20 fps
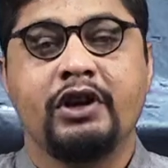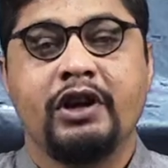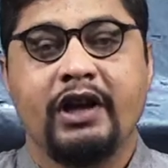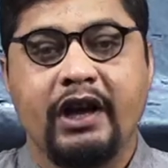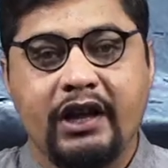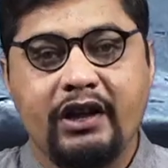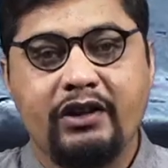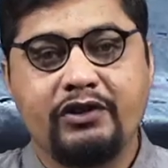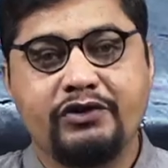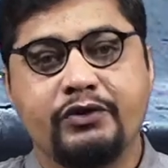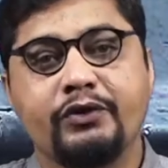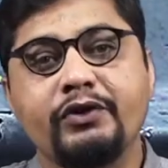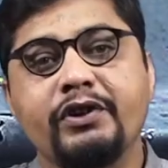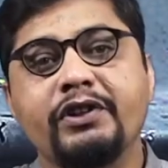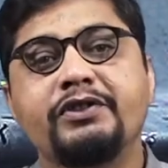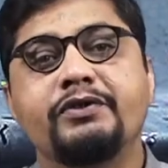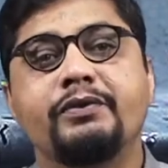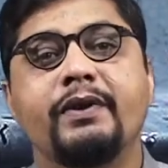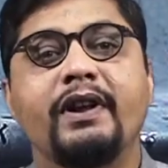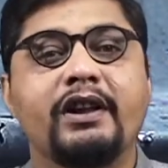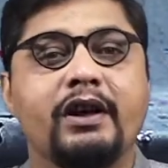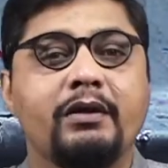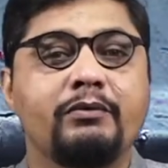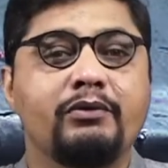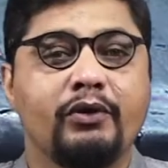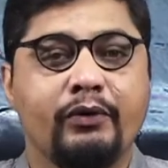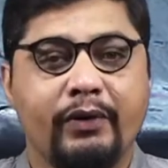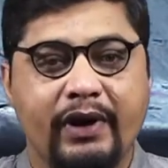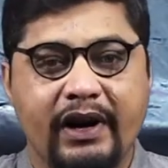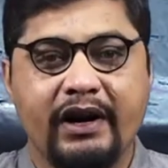Hello students, welcome to
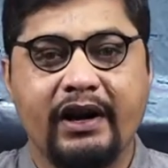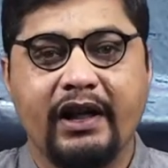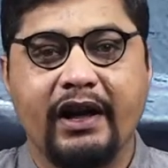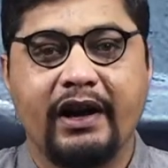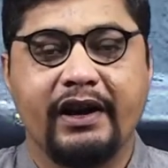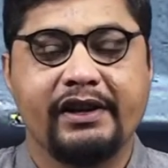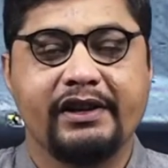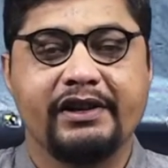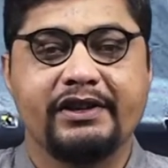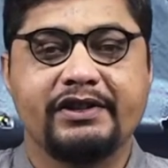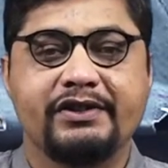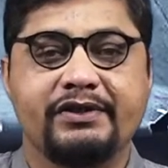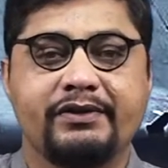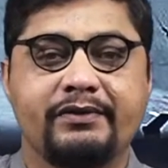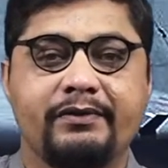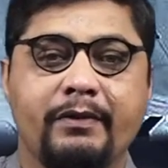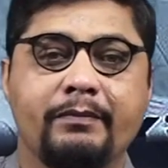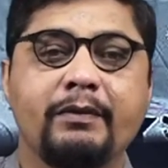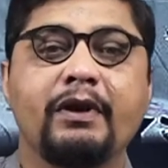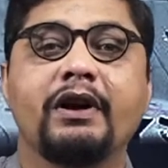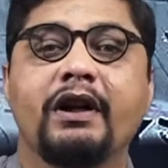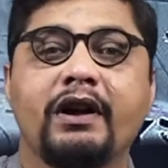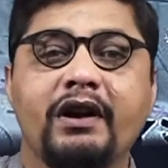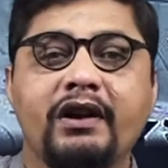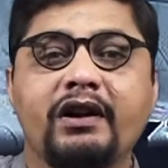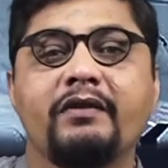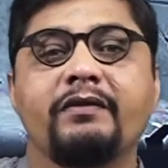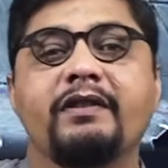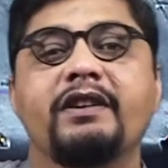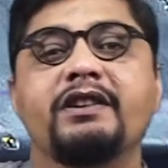Veranda IAS. From the current
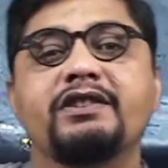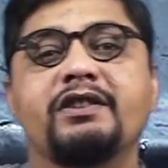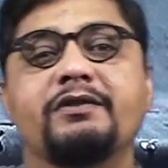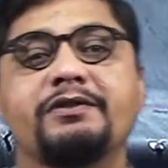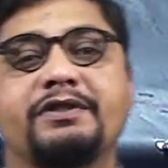affairs of